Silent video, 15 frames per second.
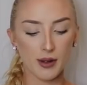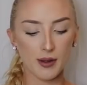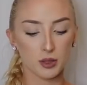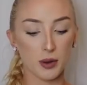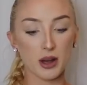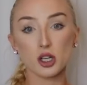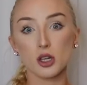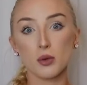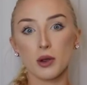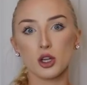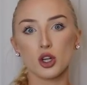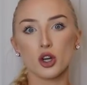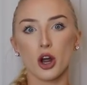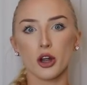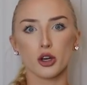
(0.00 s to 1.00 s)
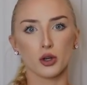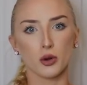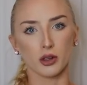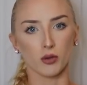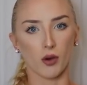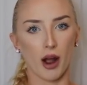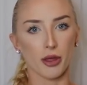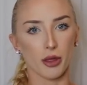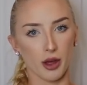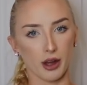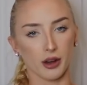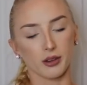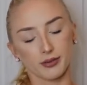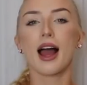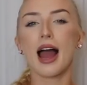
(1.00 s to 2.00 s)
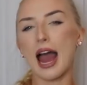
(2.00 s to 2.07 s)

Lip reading: Especially when you know you're doing the right thing.